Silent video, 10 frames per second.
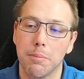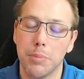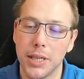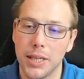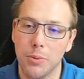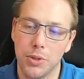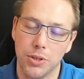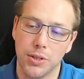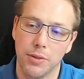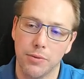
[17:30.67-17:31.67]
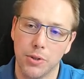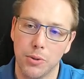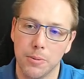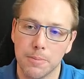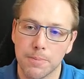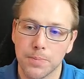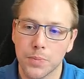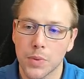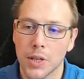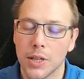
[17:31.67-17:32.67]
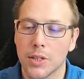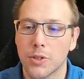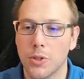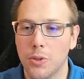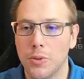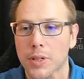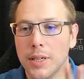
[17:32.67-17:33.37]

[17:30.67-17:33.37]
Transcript: B, which is a float. So